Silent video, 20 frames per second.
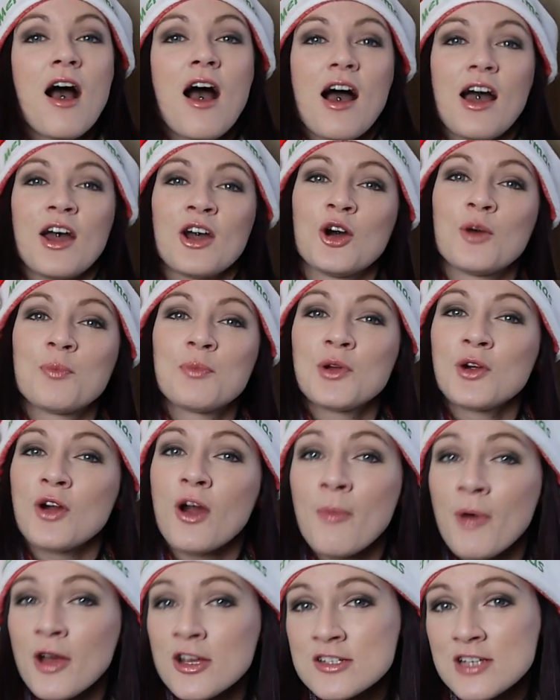I hope you are
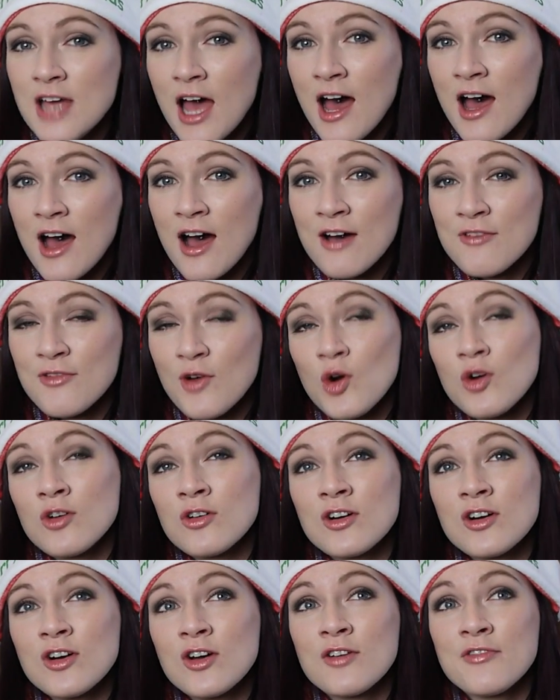about to have
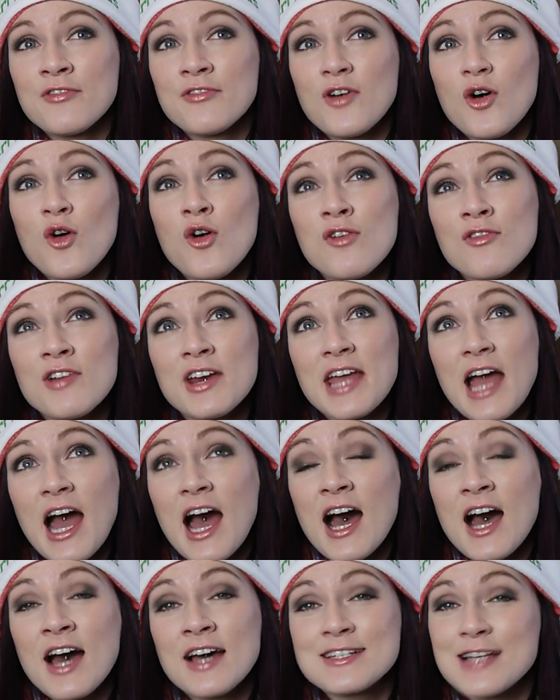or have already
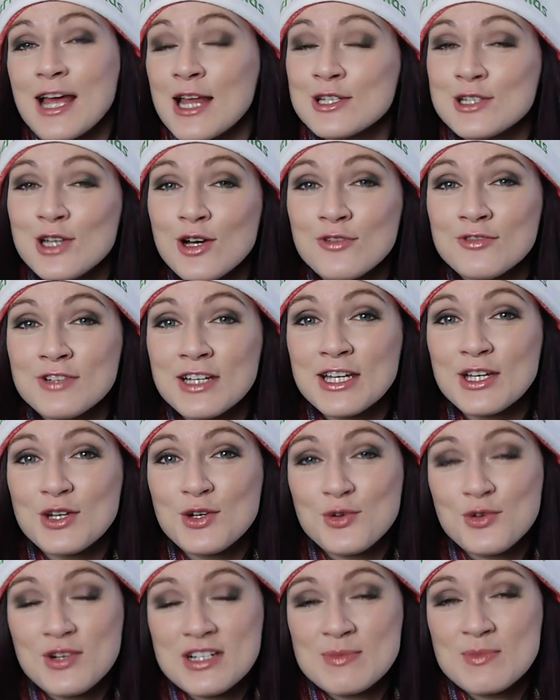had a lovely
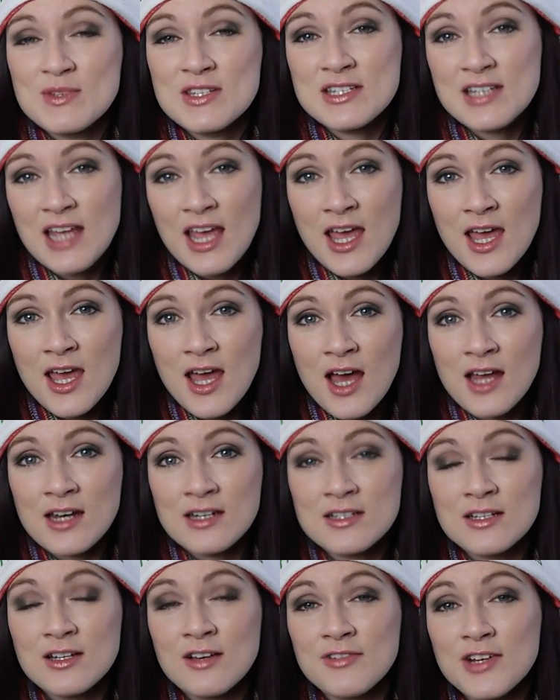Christmas day
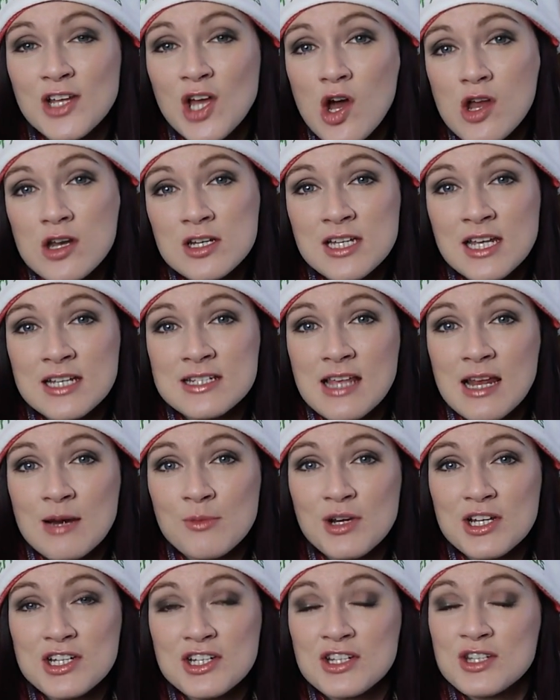and lovely holiday
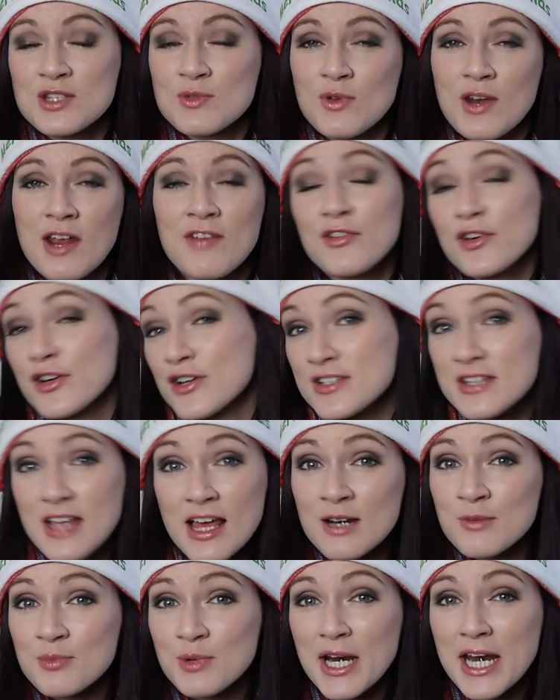celebrations, whatever you're
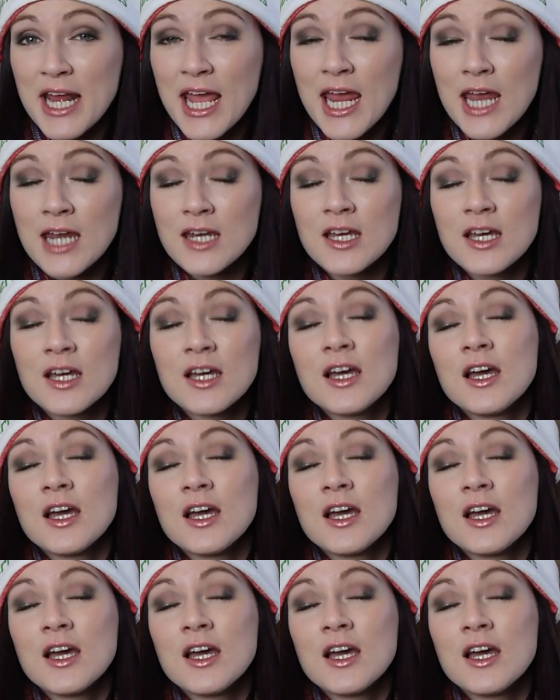celebrating.